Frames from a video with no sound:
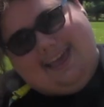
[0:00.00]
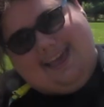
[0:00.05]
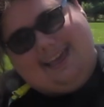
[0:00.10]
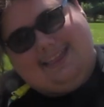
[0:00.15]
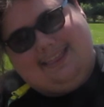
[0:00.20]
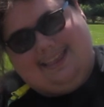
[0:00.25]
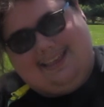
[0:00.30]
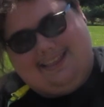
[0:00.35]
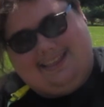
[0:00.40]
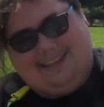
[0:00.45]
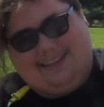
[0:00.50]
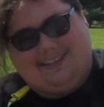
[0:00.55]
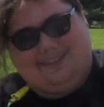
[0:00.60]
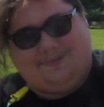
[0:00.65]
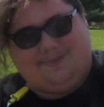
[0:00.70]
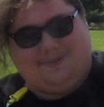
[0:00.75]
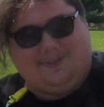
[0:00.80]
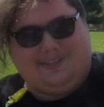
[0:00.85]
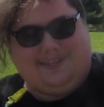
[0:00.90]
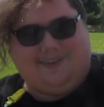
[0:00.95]
I think
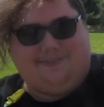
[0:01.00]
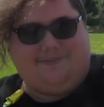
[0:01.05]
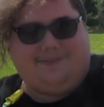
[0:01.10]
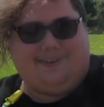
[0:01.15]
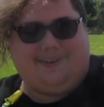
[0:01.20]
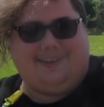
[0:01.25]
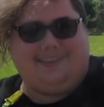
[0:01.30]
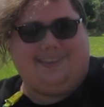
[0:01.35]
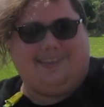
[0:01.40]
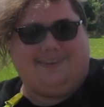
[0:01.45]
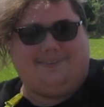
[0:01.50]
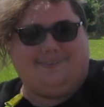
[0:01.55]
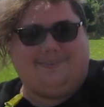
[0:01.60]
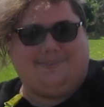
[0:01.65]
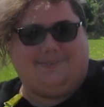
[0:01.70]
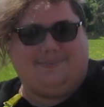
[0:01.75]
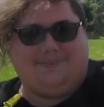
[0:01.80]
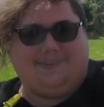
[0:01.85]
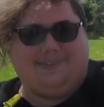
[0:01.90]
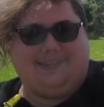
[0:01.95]
that's really fun. That
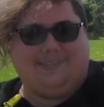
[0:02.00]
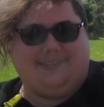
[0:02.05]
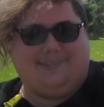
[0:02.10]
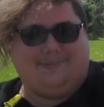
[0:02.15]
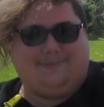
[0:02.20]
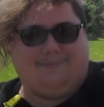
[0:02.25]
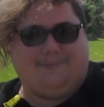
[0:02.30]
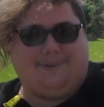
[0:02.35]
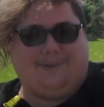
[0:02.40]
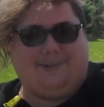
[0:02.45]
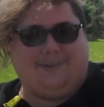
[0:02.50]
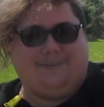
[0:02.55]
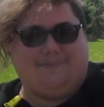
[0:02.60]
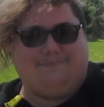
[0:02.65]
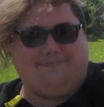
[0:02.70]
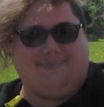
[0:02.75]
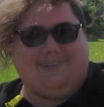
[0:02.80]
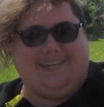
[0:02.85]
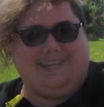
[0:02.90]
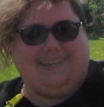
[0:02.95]
was really smart
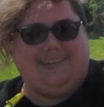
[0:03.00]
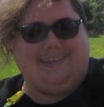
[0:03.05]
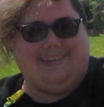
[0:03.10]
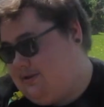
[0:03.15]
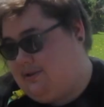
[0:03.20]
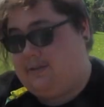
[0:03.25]
of me.